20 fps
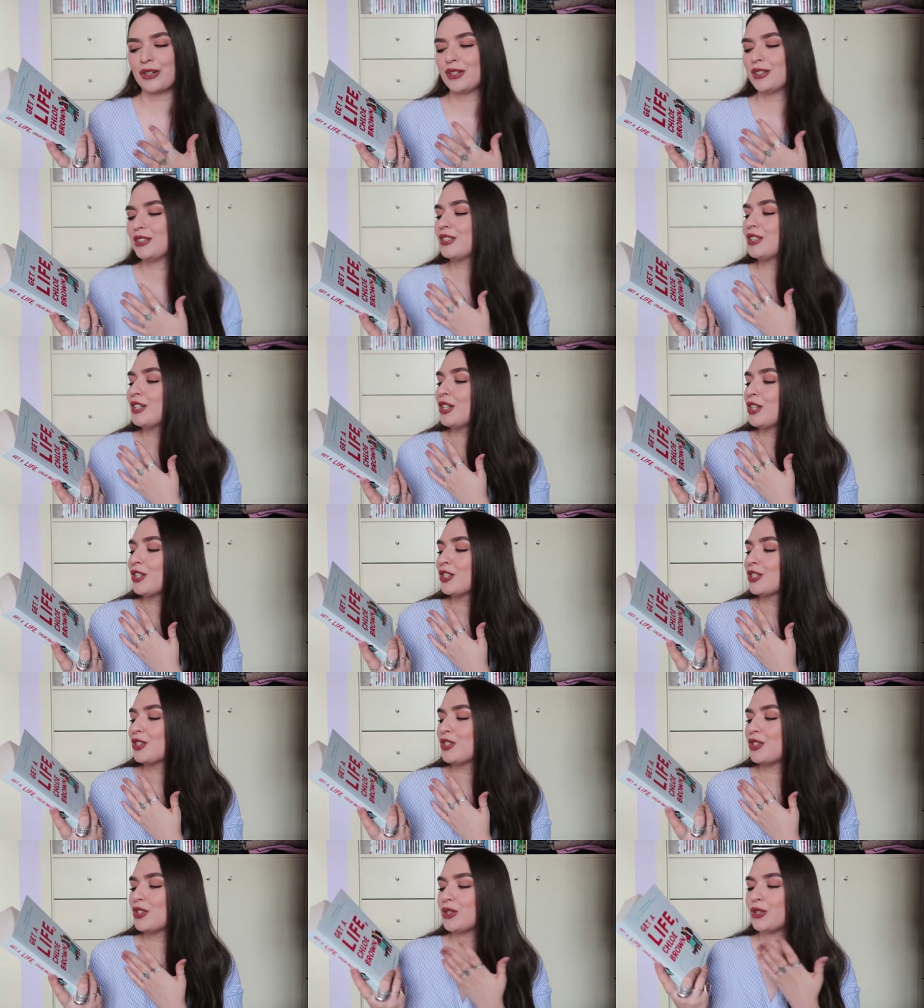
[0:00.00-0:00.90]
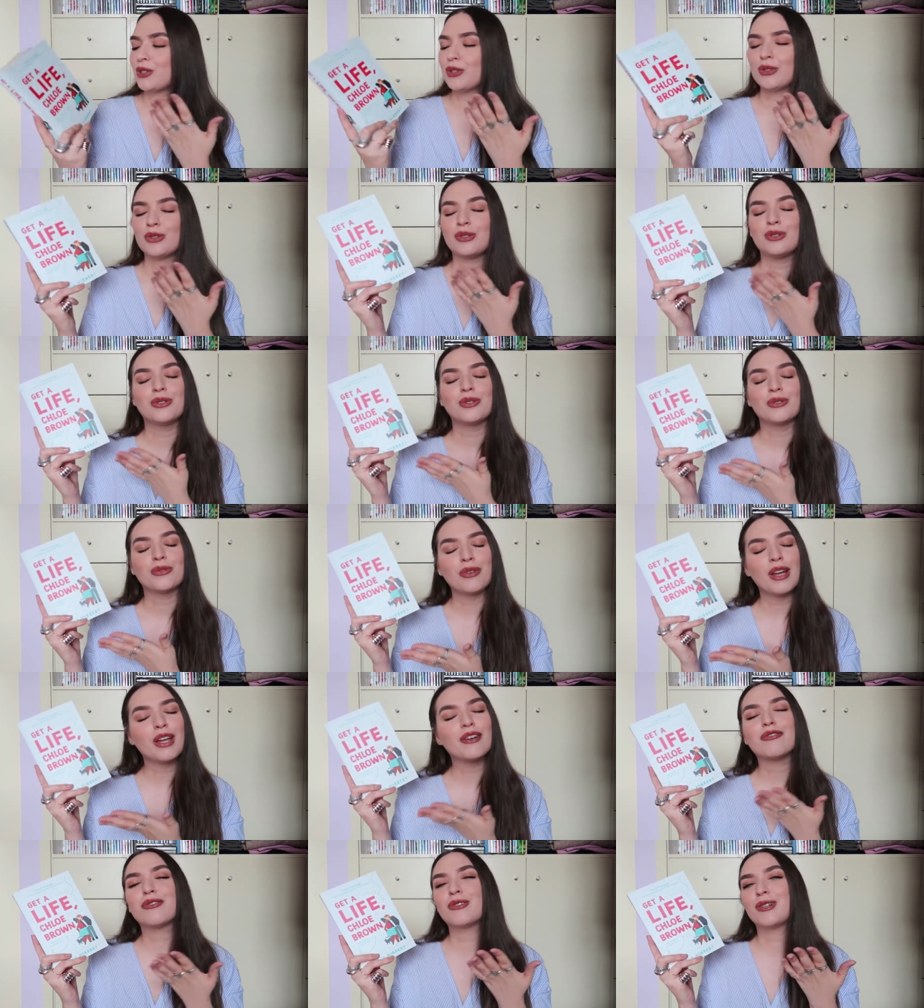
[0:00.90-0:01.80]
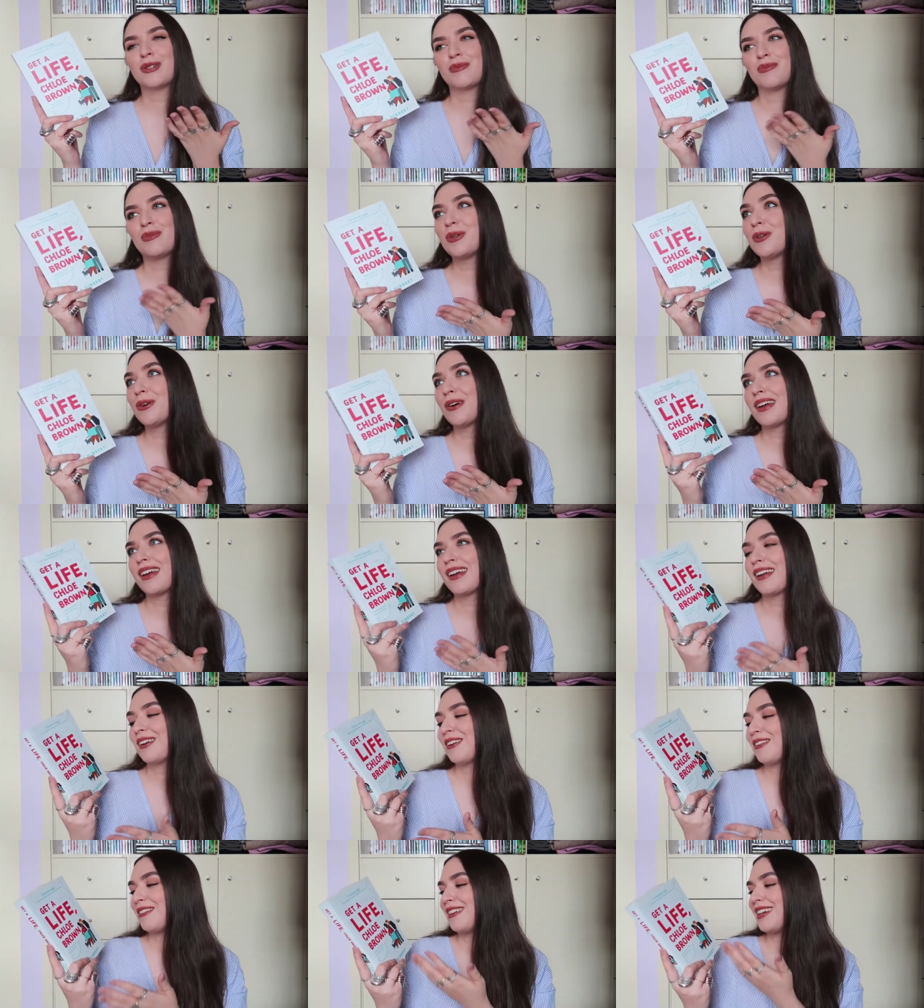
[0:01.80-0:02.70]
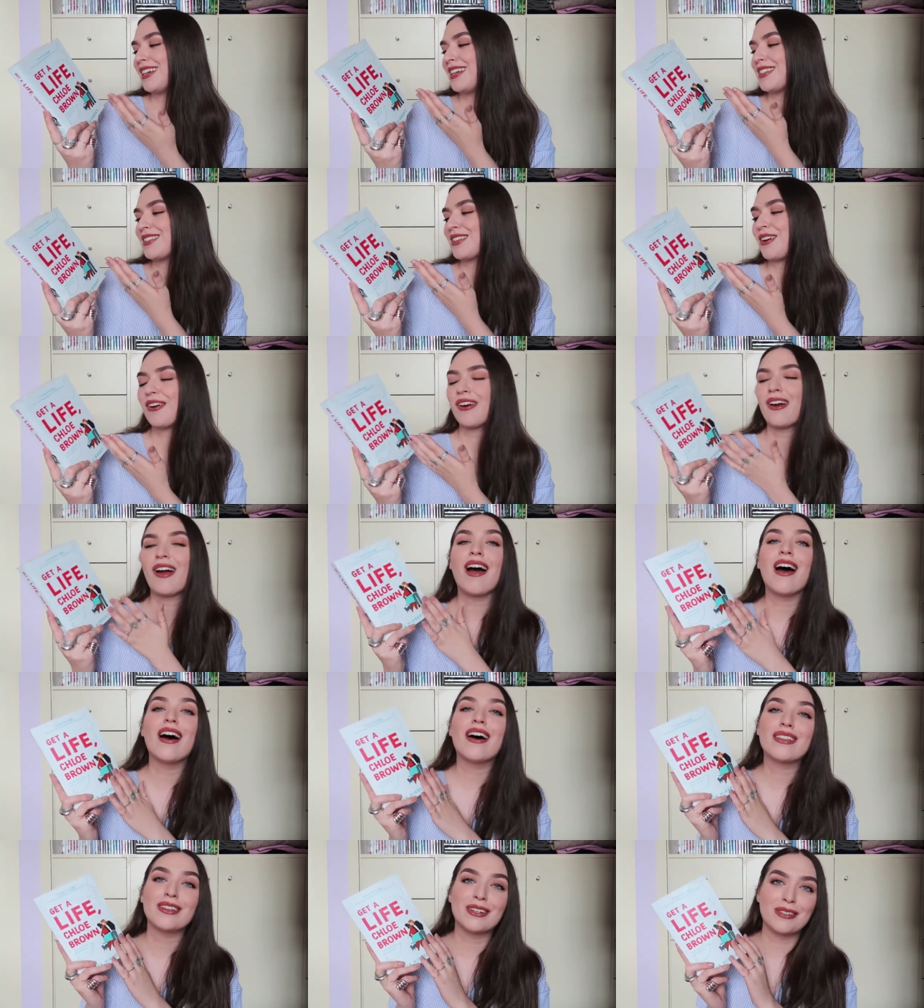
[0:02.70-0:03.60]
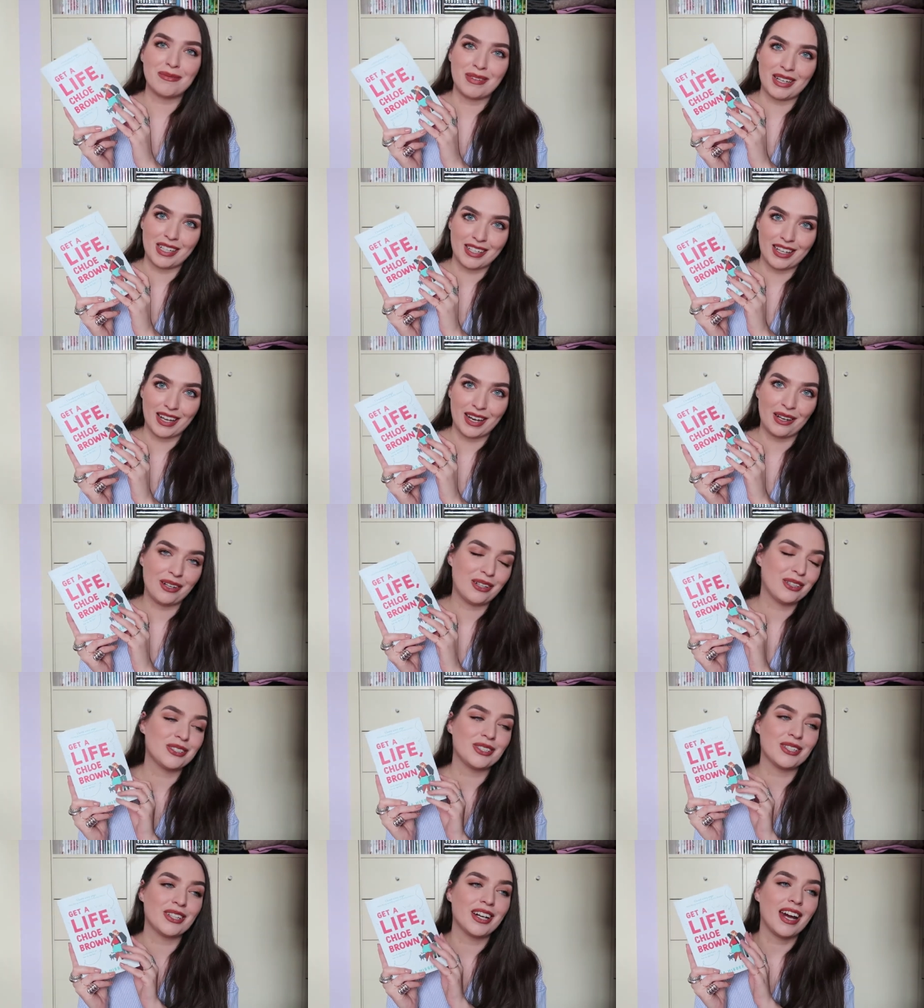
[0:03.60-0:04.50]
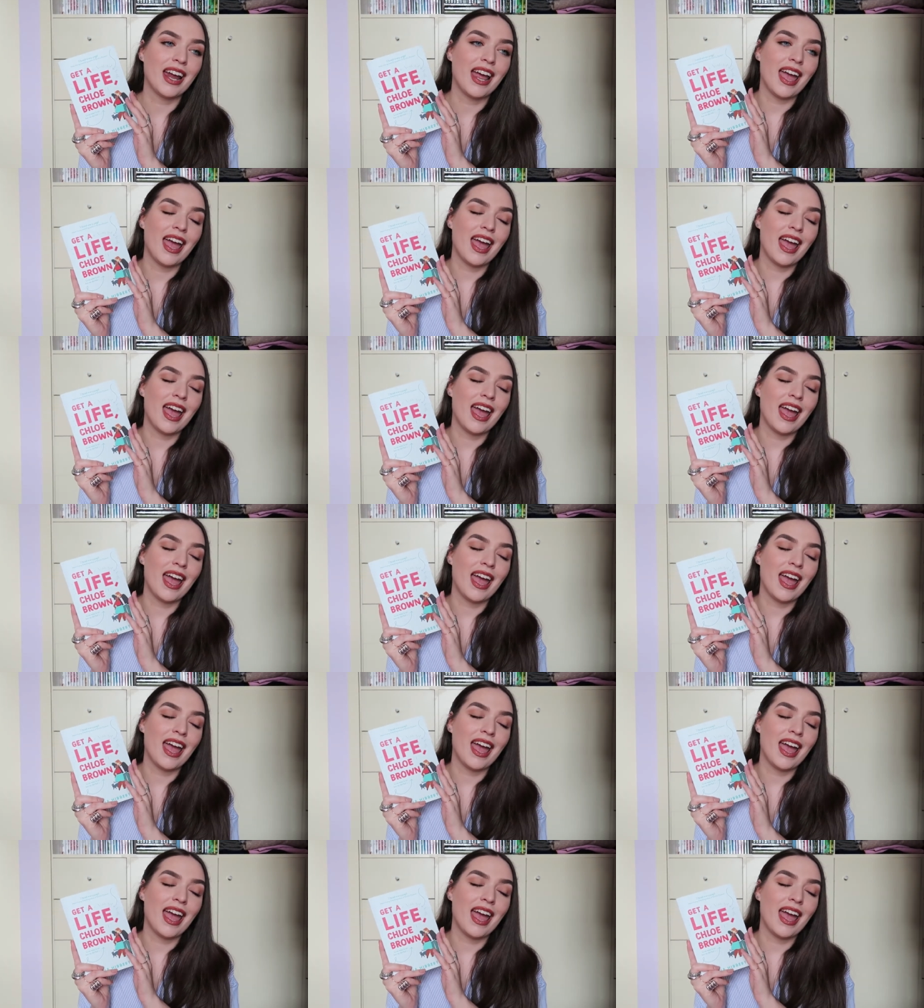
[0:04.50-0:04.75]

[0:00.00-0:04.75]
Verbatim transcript: her to Redford Morgan, who is our other main character.